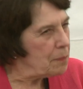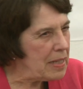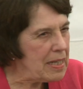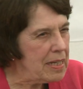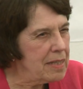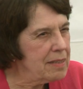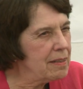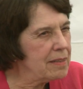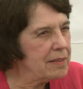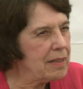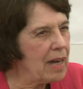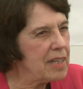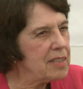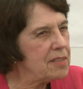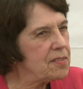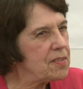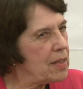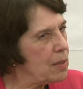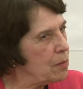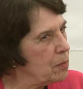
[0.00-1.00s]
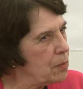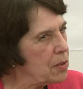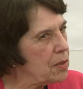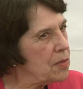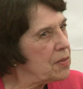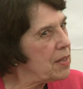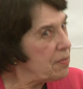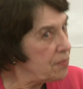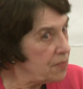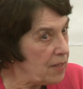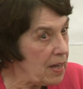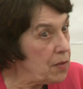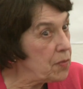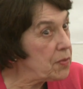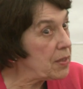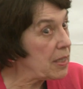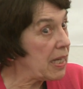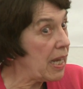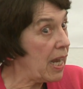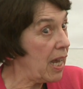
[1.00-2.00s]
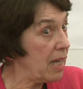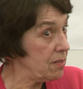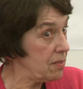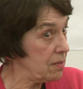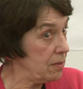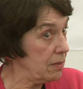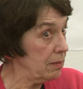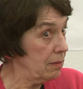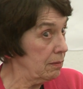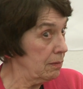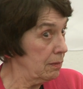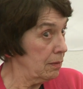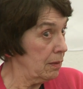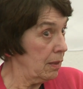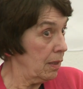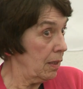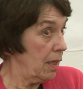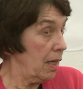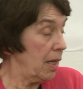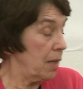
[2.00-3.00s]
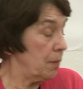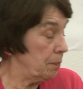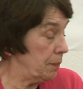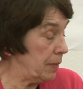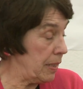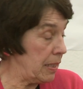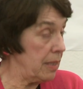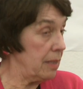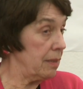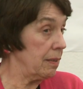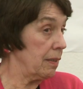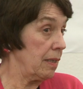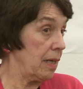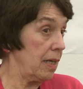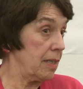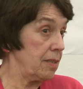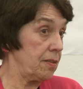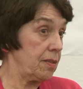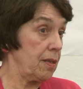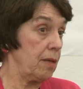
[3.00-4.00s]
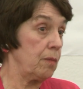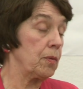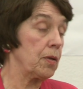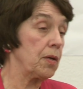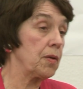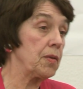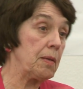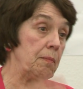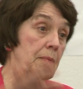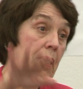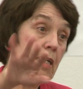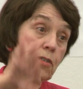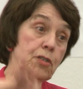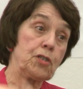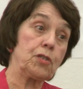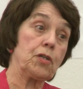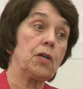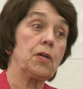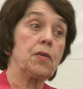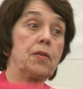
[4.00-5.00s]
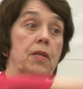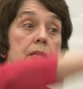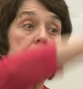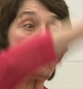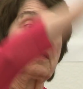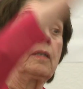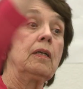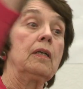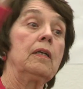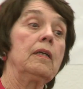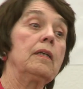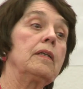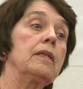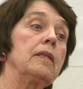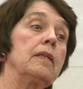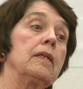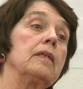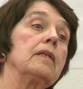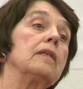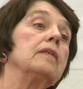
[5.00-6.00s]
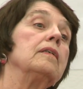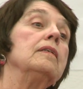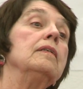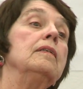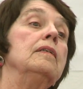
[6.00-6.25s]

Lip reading: being the knights they were, they found the castle. And being the knights they were, they made sure that the